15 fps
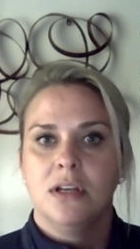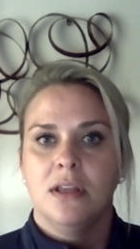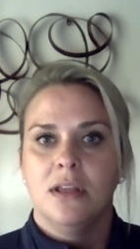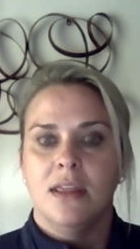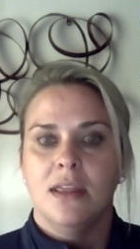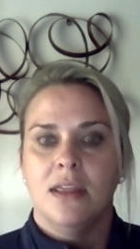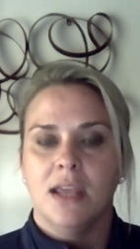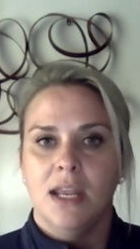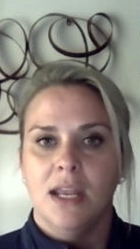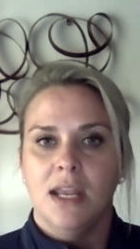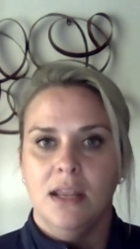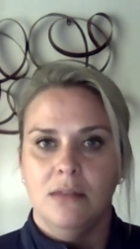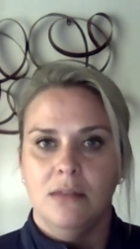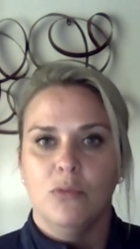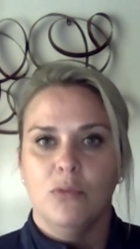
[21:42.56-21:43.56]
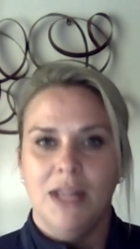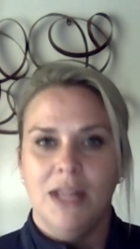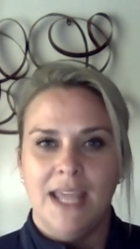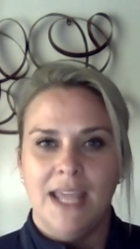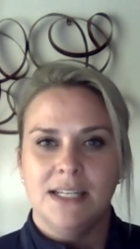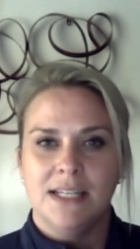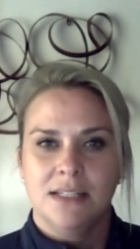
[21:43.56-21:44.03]
that can
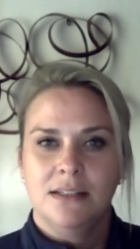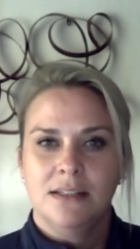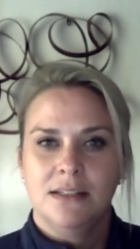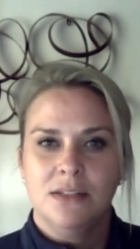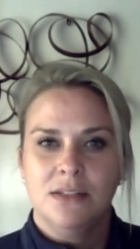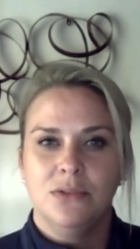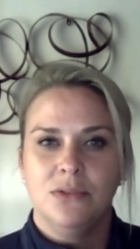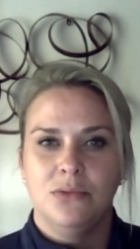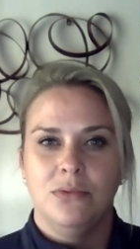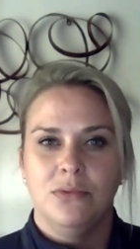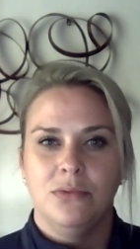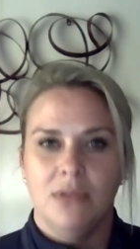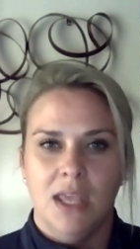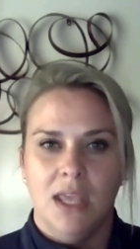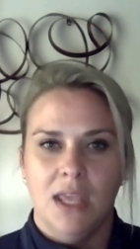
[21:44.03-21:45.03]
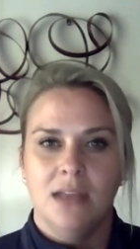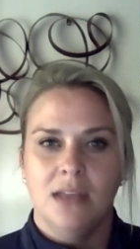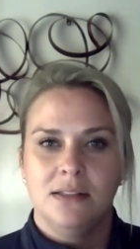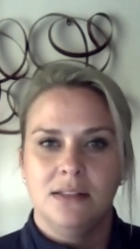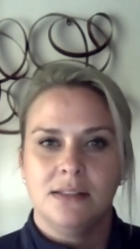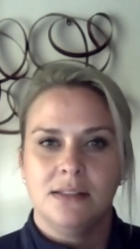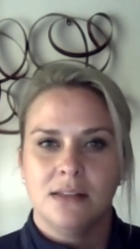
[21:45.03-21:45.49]
relate to the
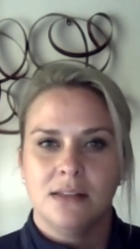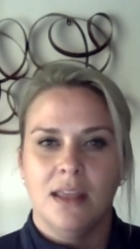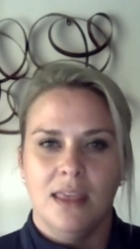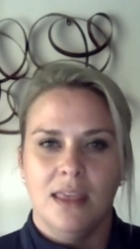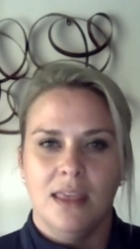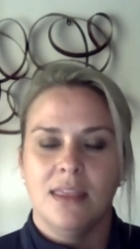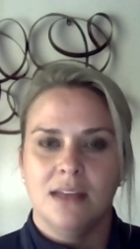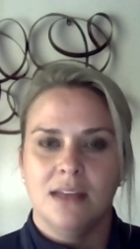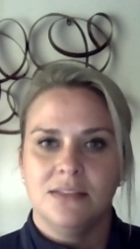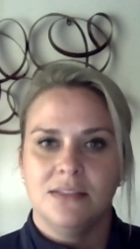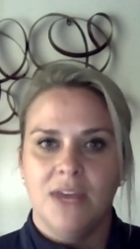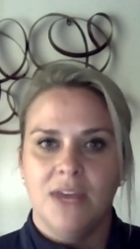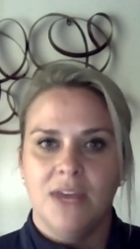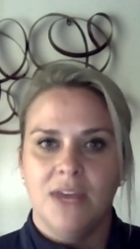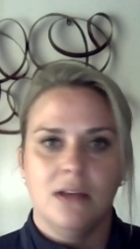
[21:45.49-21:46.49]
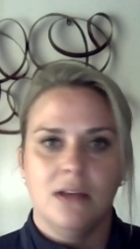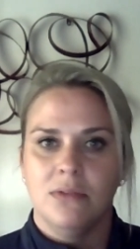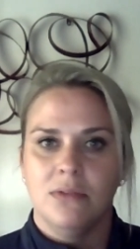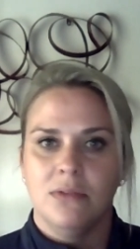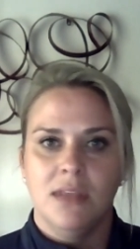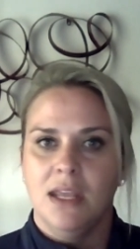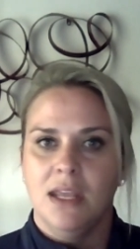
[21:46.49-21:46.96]
kids, I think that's fine. I don't
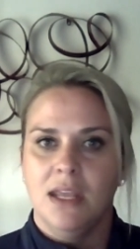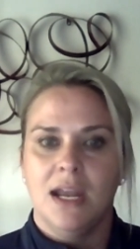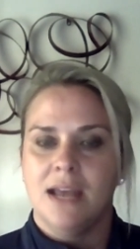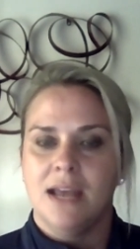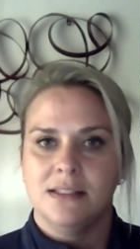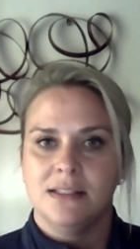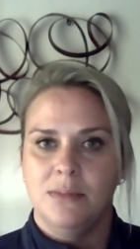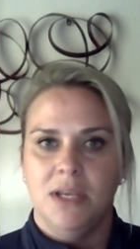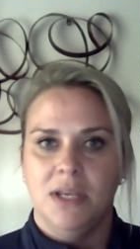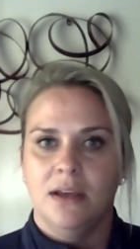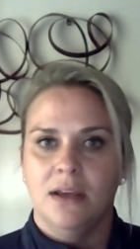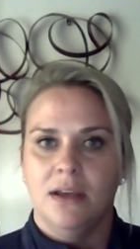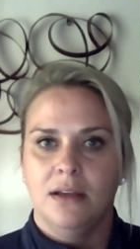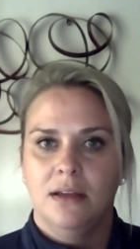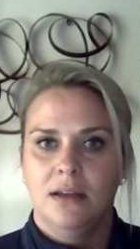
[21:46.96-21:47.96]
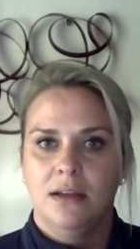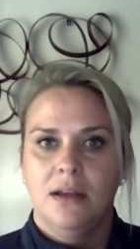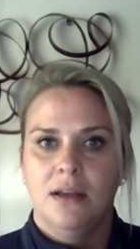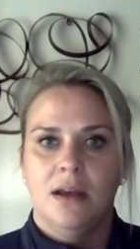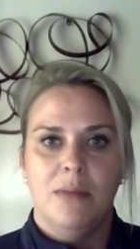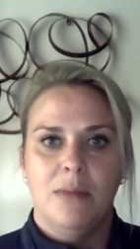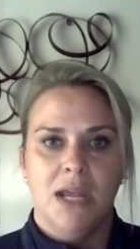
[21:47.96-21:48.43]
think it has to be a
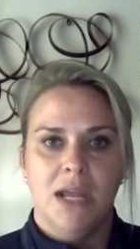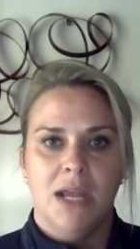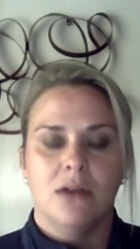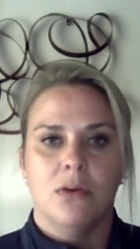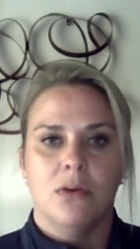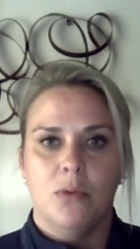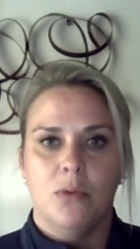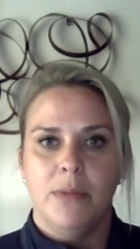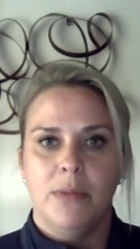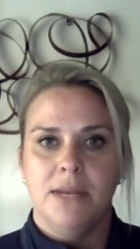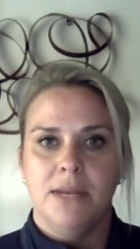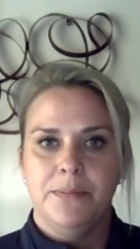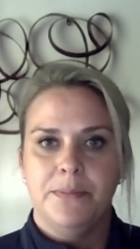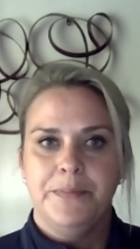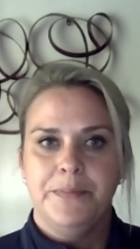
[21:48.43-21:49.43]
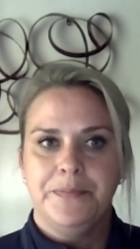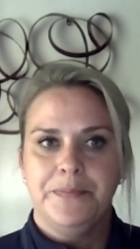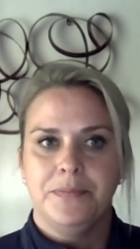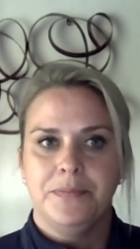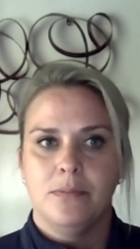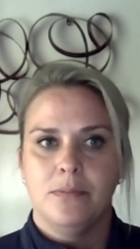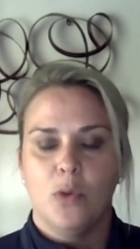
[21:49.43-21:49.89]
man or a woman
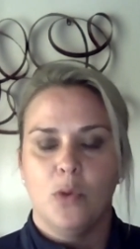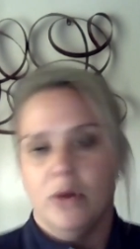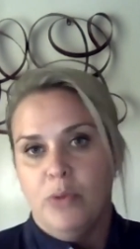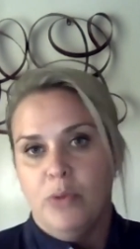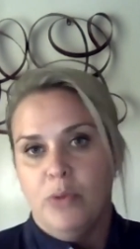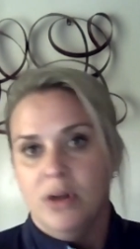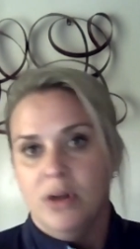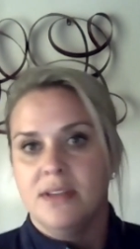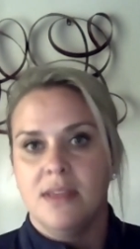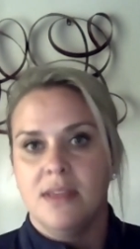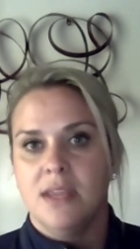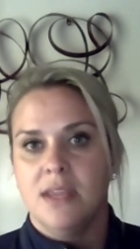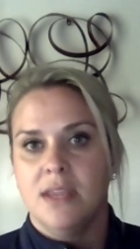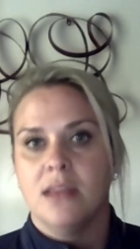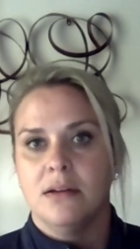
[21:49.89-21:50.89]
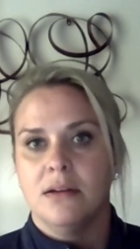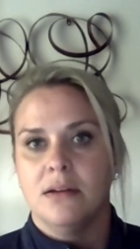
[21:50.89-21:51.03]
more important than the other.